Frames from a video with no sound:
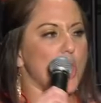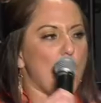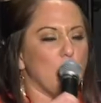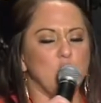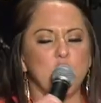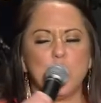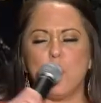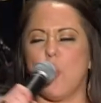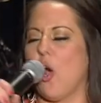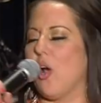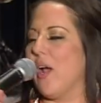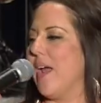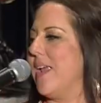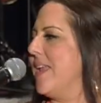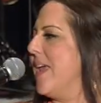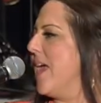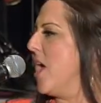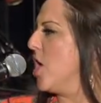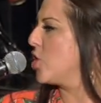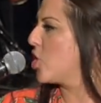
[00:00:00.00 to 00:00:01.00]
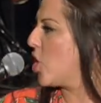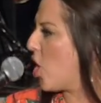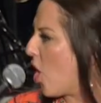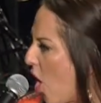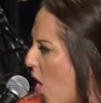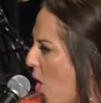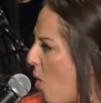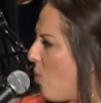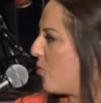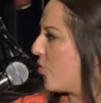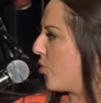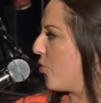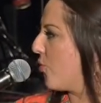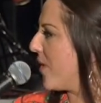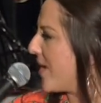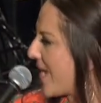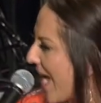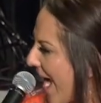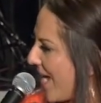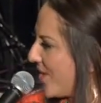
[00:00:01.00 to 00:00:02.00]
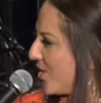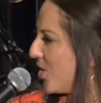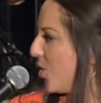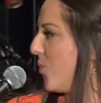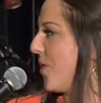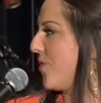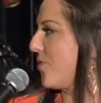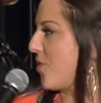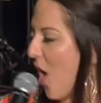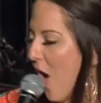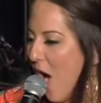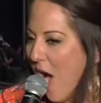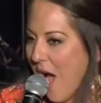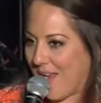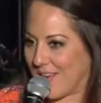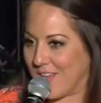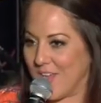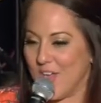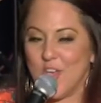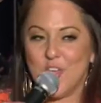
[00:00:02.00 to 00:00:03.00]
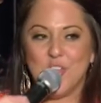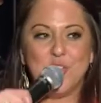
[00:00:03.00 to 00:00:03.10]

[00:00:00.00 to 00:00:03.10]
No, you are a co creator with God.